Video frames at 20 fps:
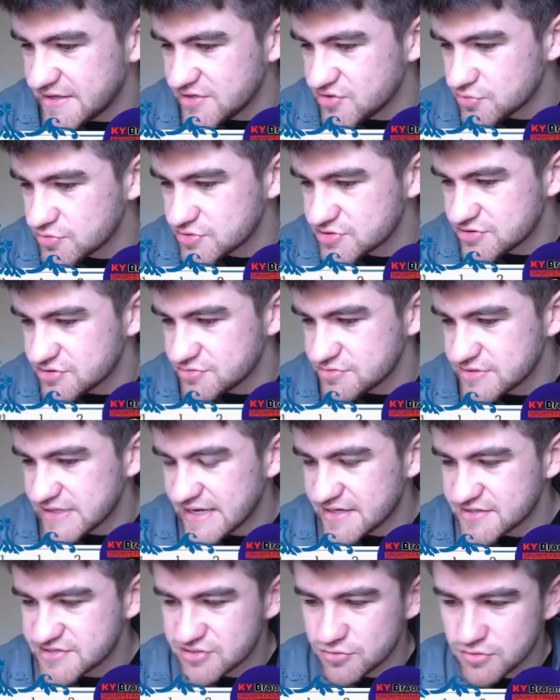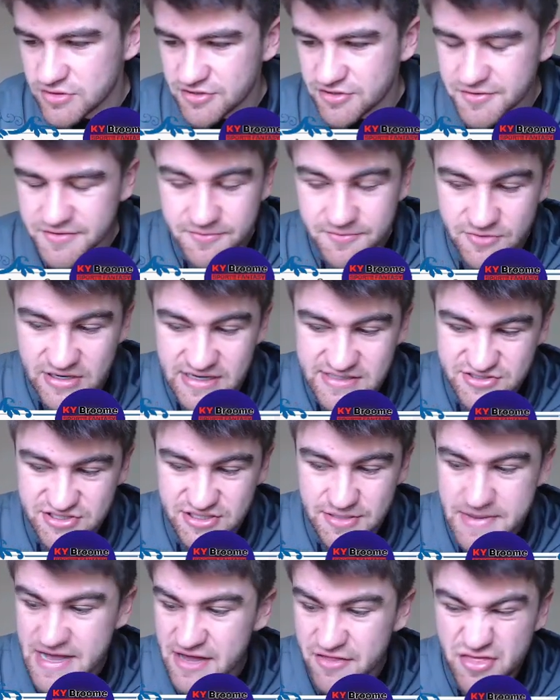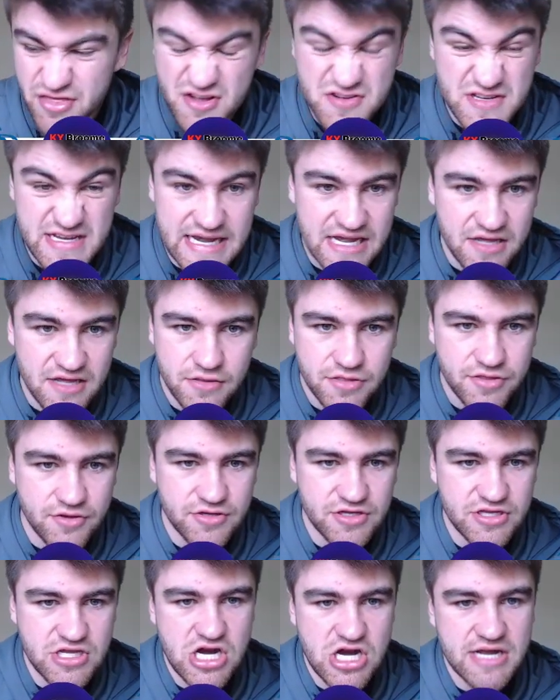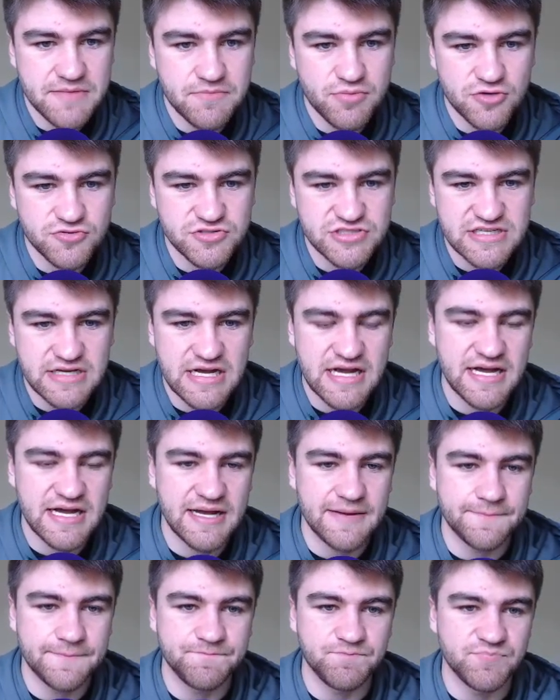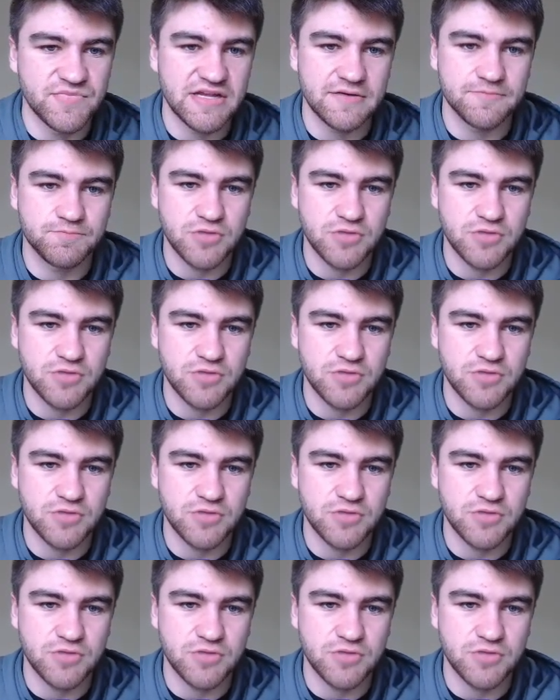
you also, yeah, so a lot of them were actually about 38, 39 post um,